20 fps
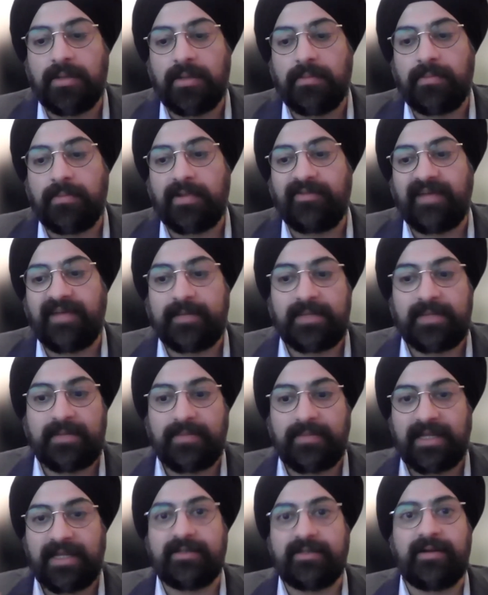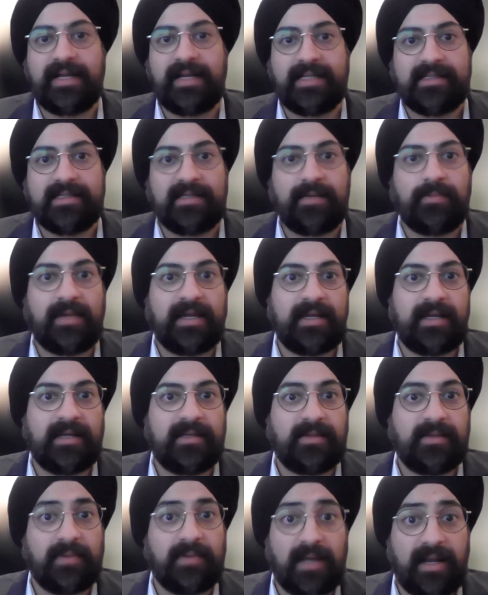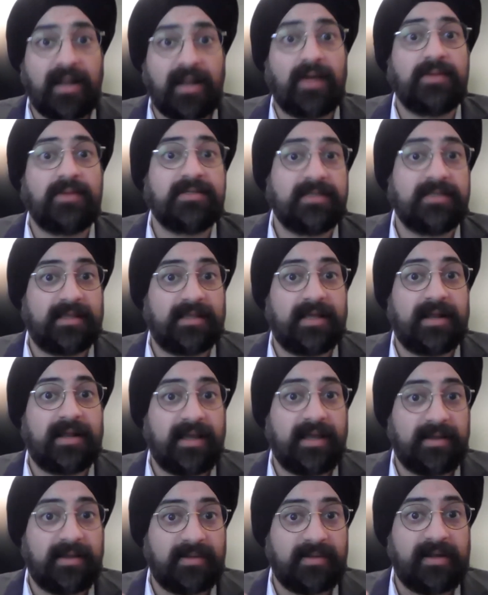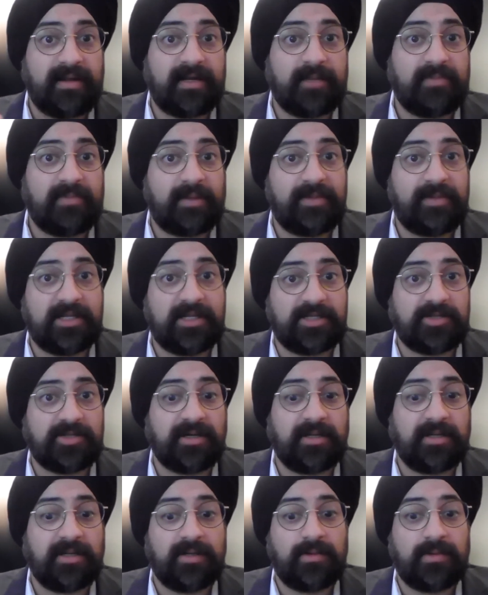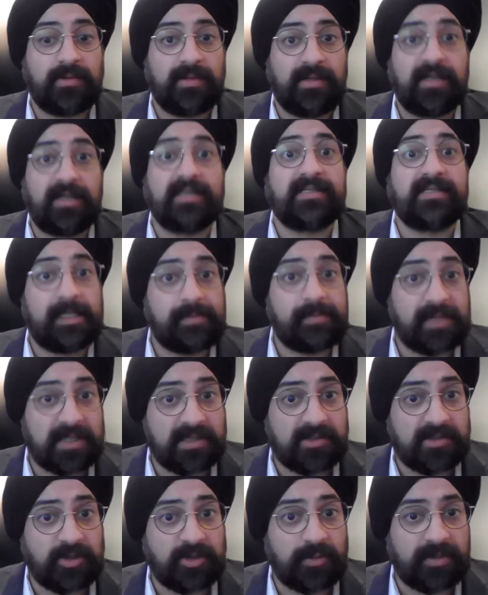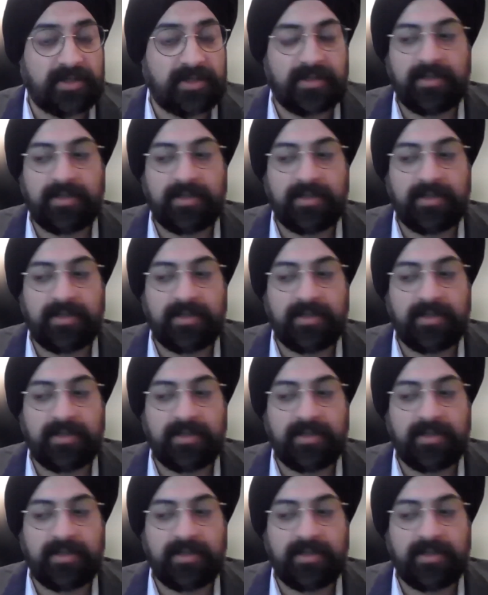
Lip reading: but Fannie Mae made the right step by announcing that, hey, rental payment history does help a consumer.